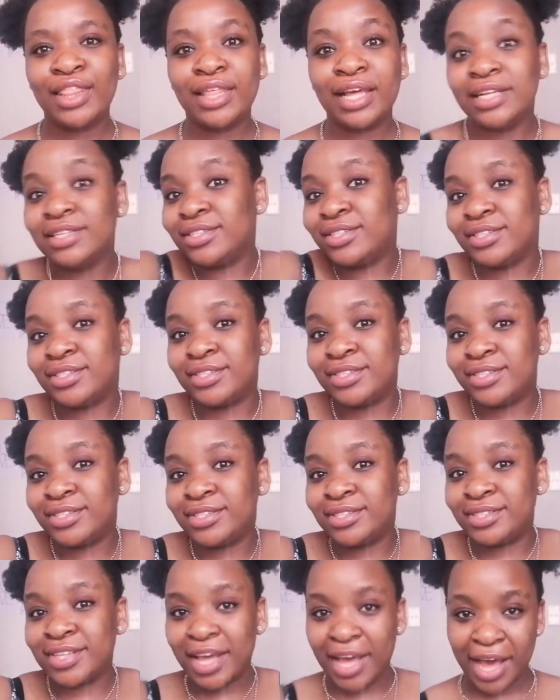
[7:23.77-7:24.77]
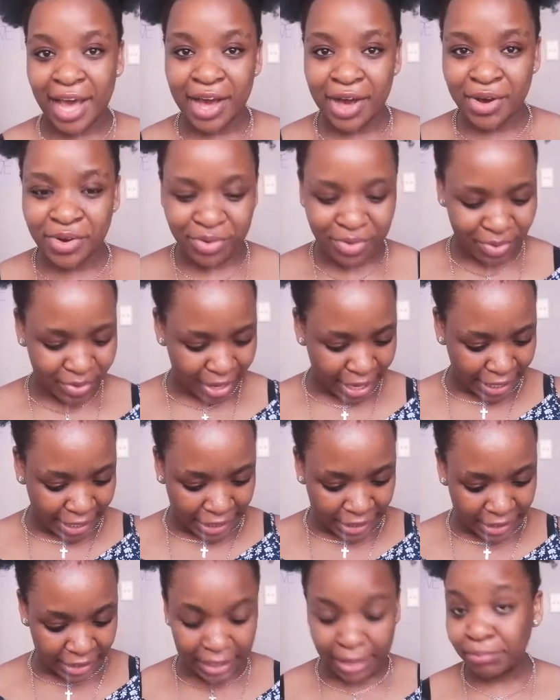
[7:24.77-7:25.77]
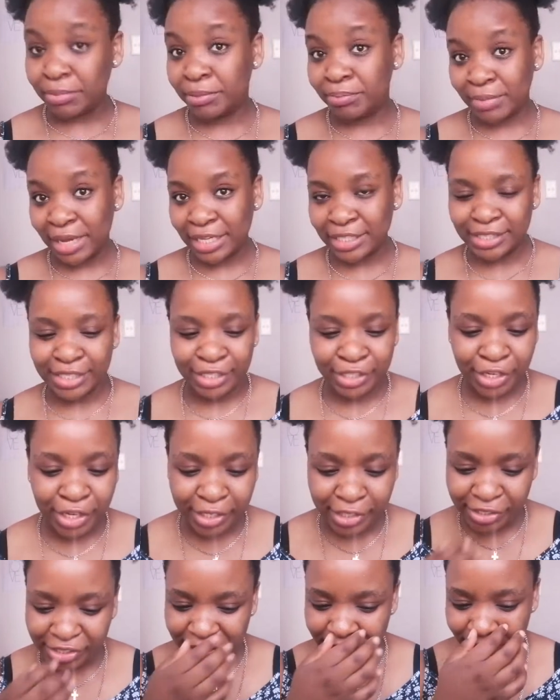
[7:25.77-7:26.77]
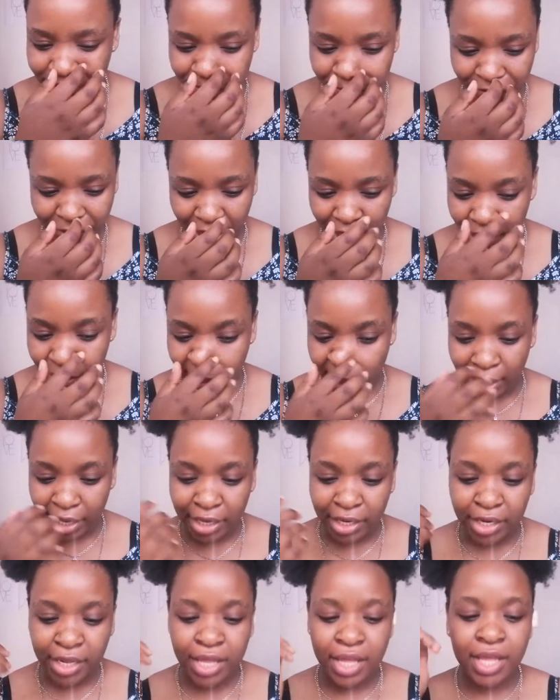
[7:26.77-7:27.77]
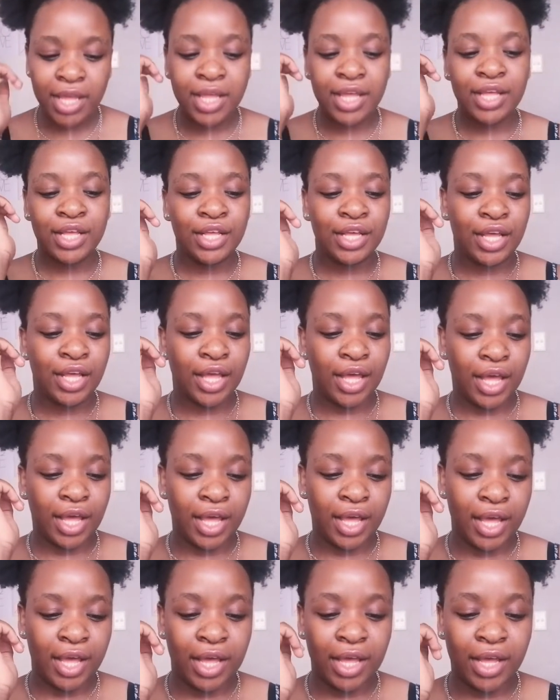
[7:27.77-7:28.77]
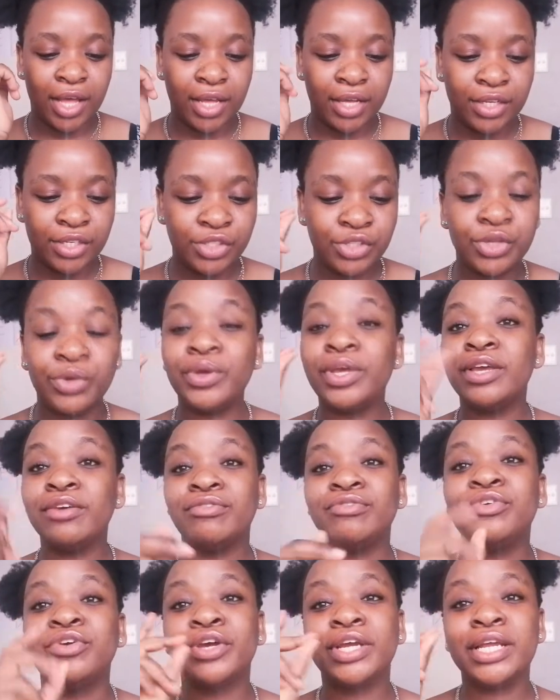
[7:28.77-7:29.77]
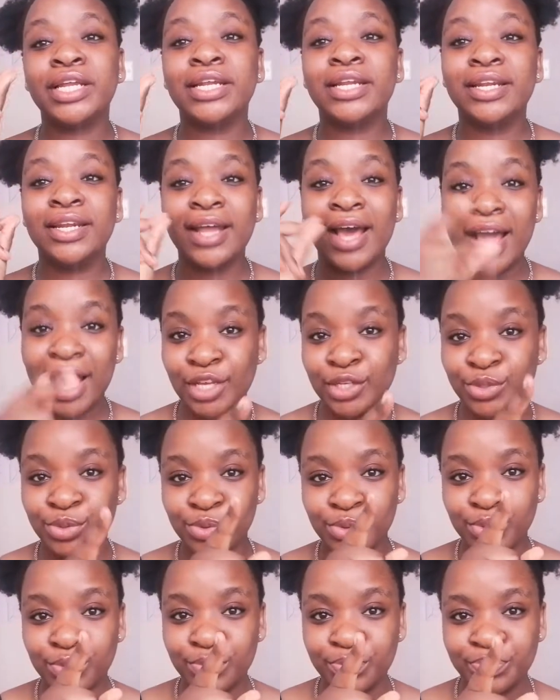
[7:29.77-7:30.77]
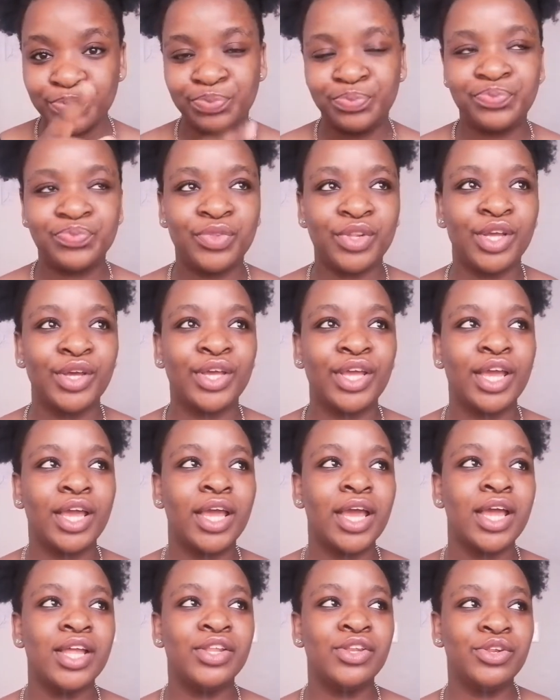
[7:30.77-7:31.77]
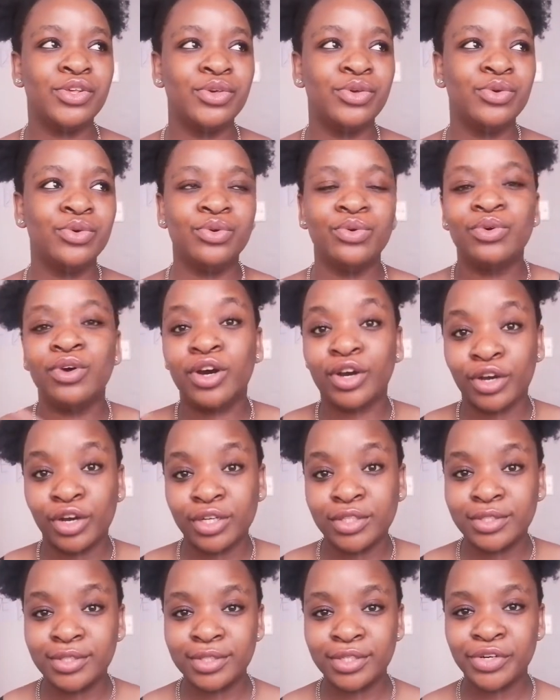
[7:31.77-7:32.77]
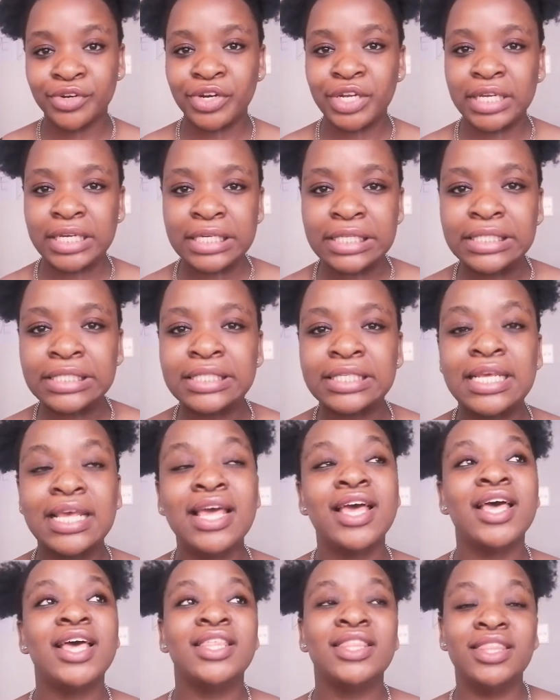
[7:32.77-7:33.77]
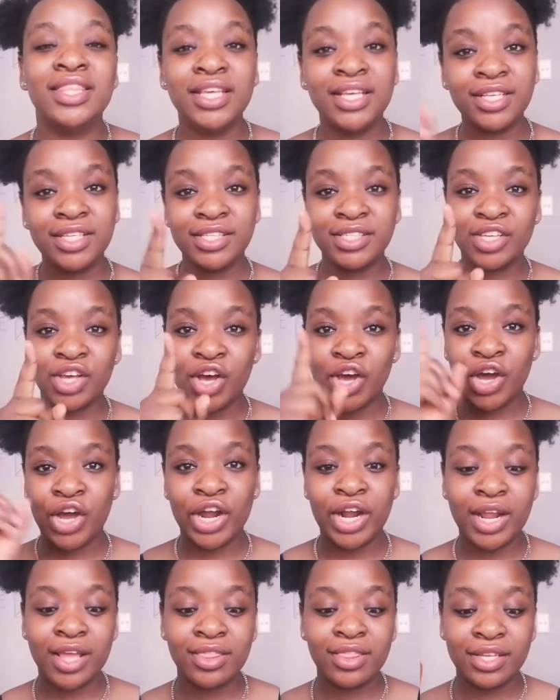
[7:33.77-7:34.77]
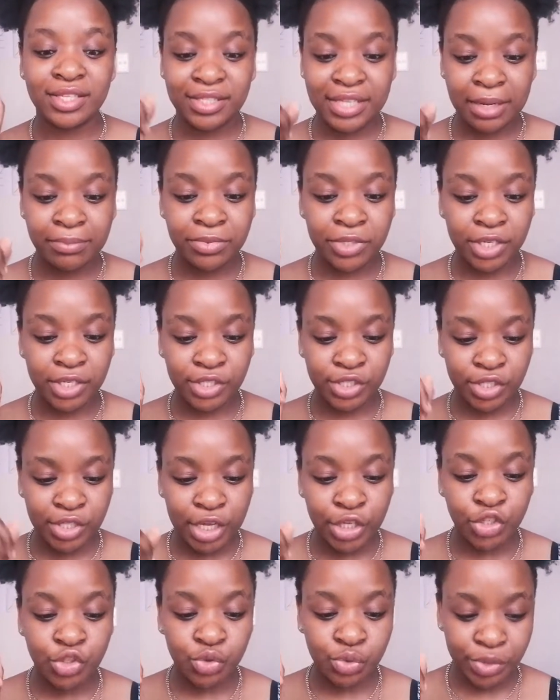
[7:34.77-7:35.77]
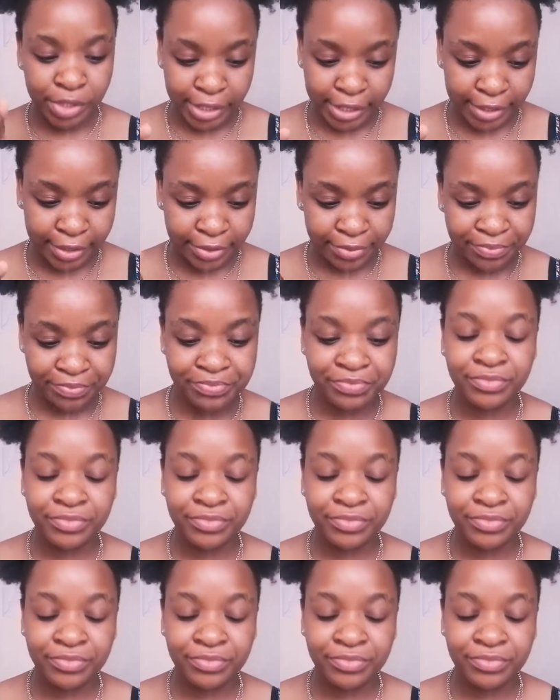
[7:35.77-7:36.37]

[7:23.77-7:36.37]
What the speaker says: that's how I ended up in biotechnology. And then, so if you're in high school, okay, and you are considering it, these are the subjects that you need: